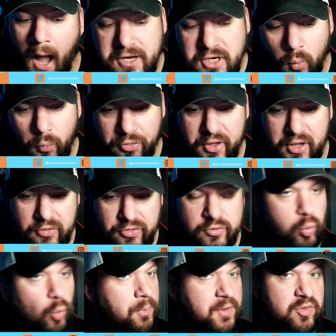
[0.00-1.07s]
don't think this
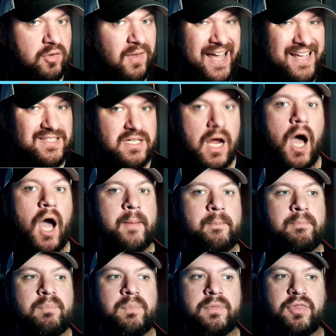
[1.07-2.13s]
will be the last time
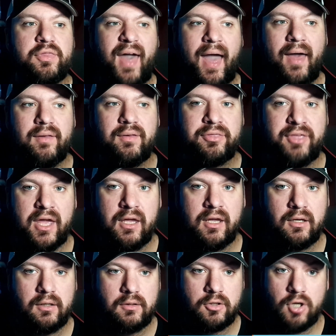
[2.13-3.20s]
that
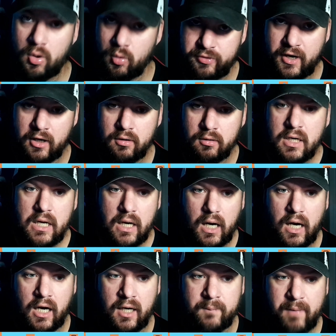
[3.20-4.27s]
they go there.
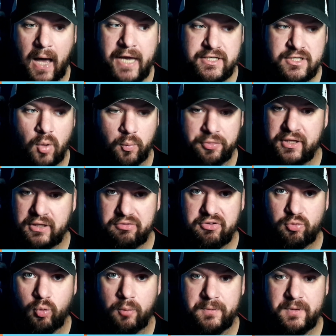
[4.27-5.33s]
I don't think this
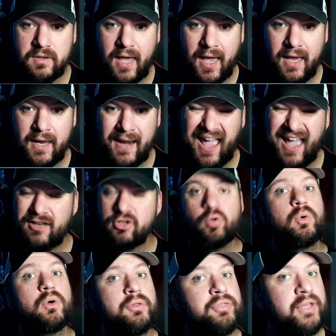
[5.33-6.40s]
will be an
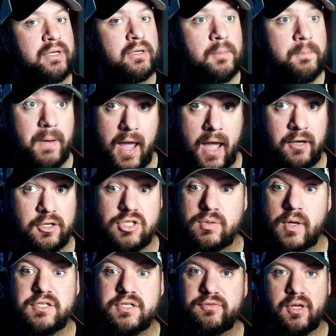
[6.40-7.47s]
annual thing by any
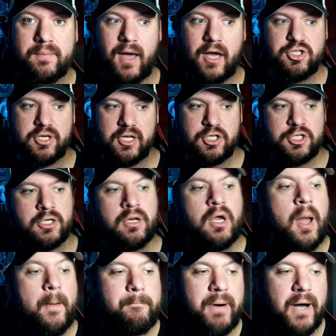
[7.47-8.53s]
stretch of the imagination,
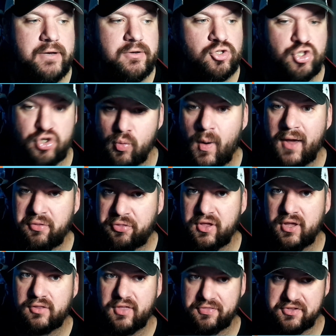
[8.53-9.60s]
but do I
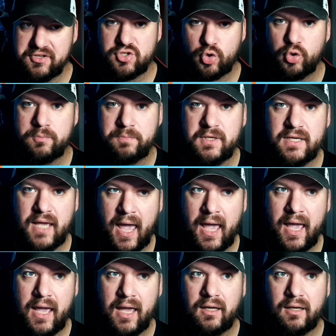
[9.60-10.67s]
think that this could be
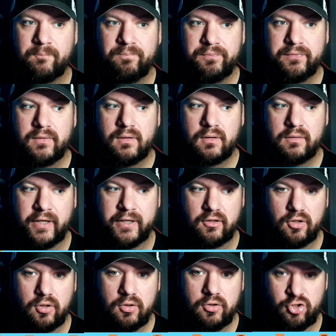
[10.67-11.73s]
a, like,
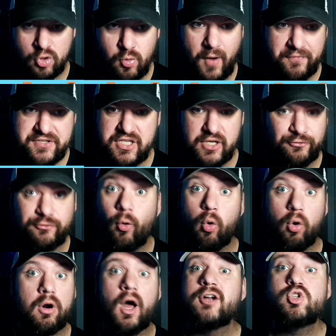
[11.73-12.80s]
UFC
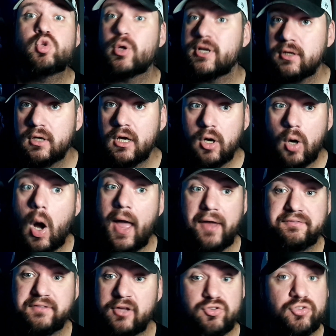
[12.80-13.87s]
400
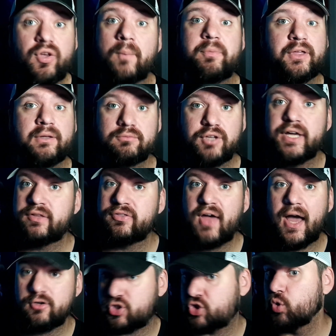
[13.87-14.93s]
and something like
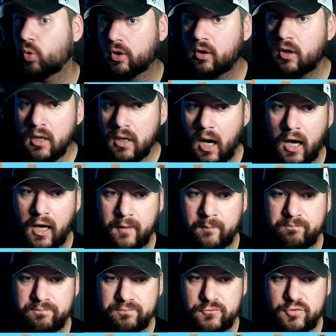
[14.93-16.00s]
that? Sure.
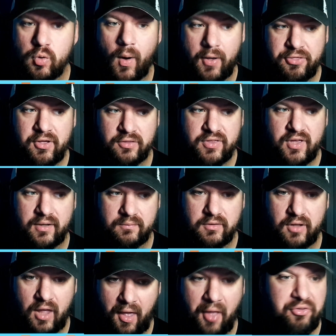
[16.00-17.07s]
Do I think that
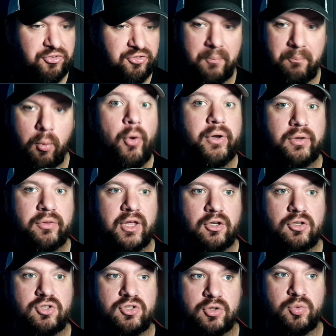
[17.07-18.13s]
at some point they
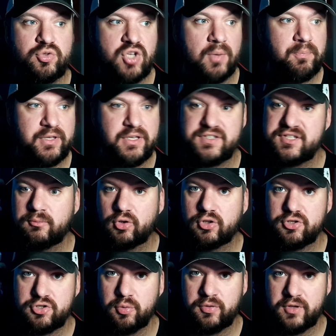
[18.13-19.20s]
could do something similar
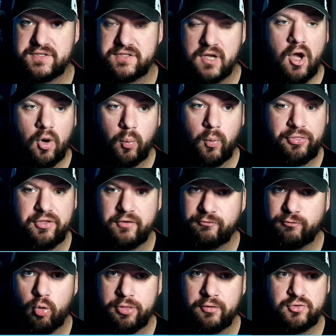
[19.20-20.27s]
to this with the
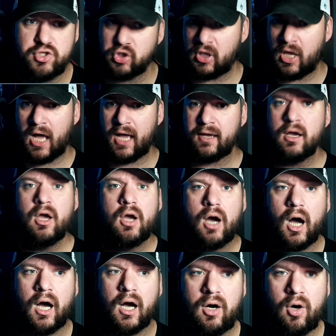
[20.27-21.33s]
4th of July
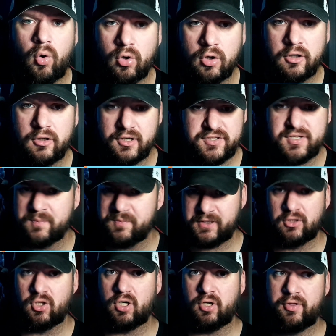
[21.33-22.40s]
or something
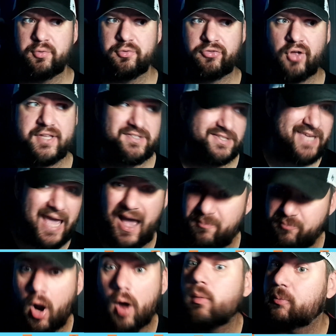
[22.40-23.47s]
along those lines? Yeah,
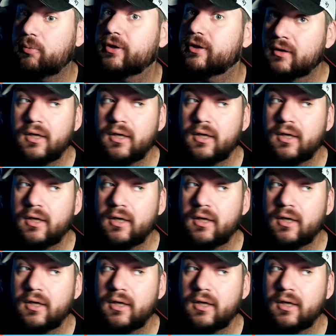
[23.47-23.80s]
probably.